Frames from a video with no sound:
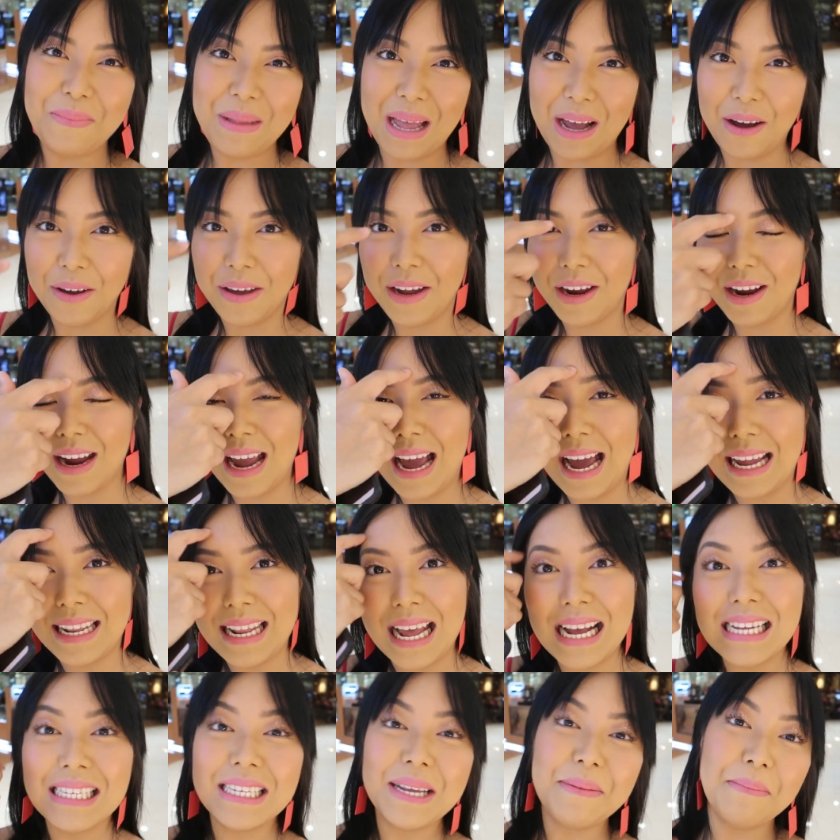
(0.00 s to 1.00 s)
I'm now here at
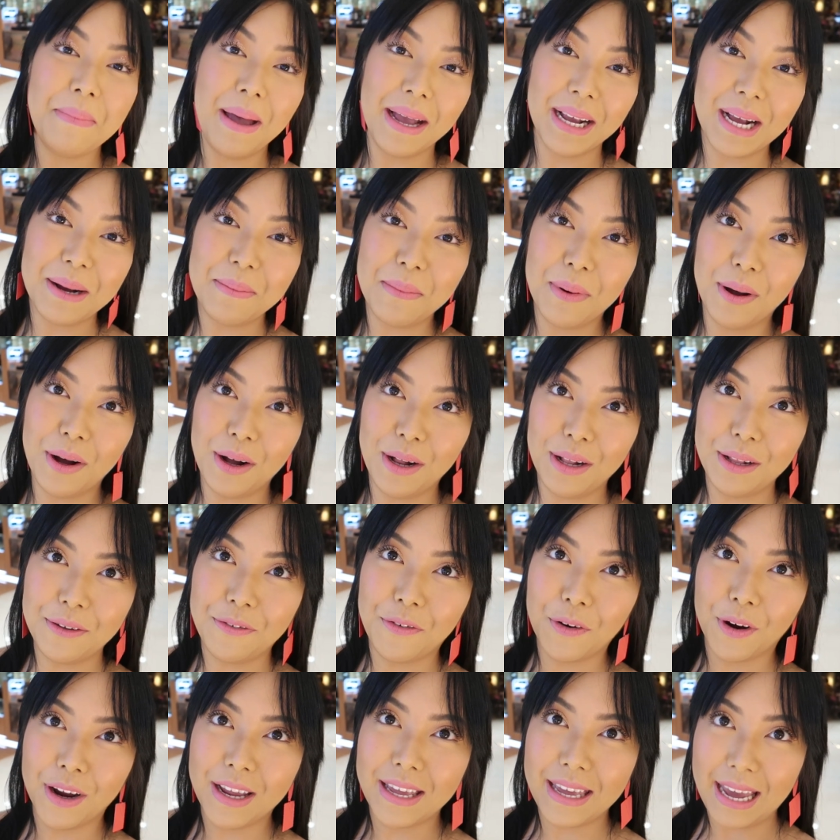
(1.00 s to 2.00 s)
SM Mega Mall
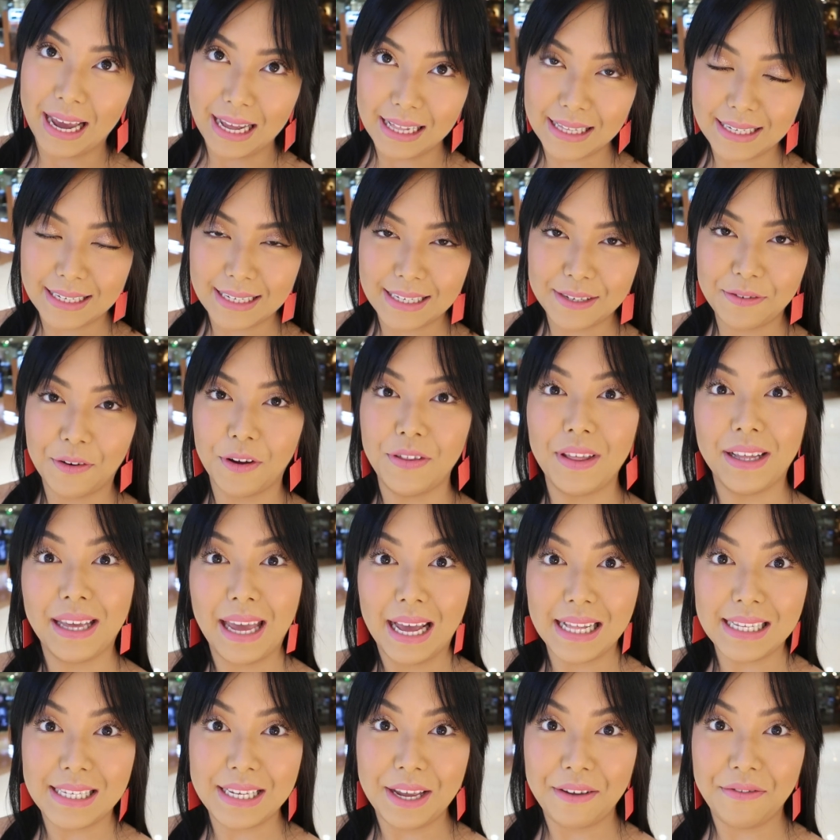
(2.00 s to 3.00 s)
for KEDS, for the
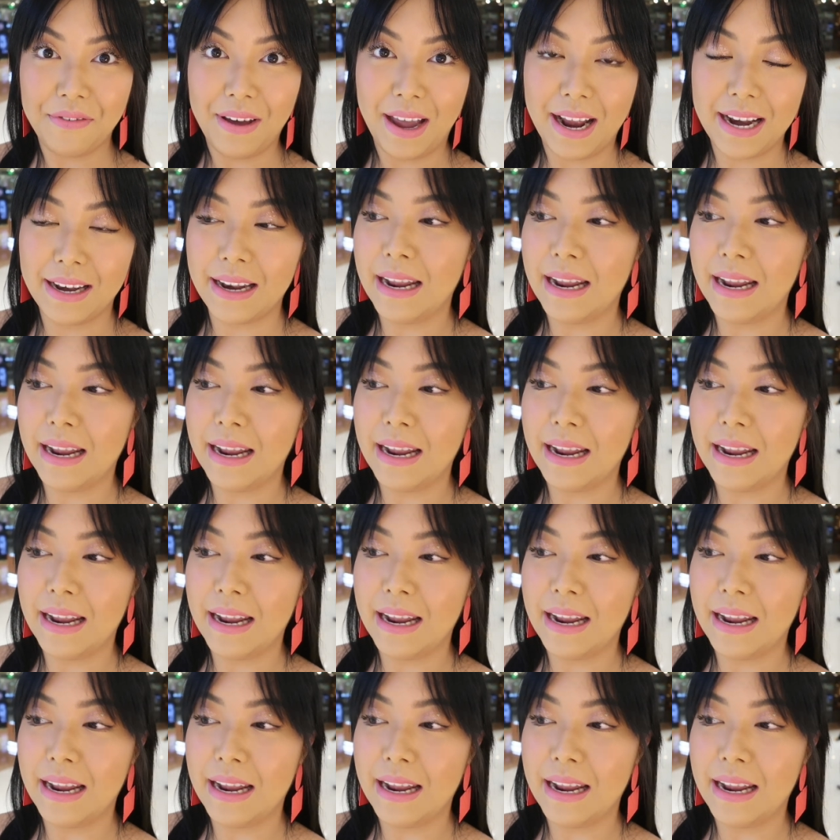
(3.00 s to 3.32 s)
KEDS event.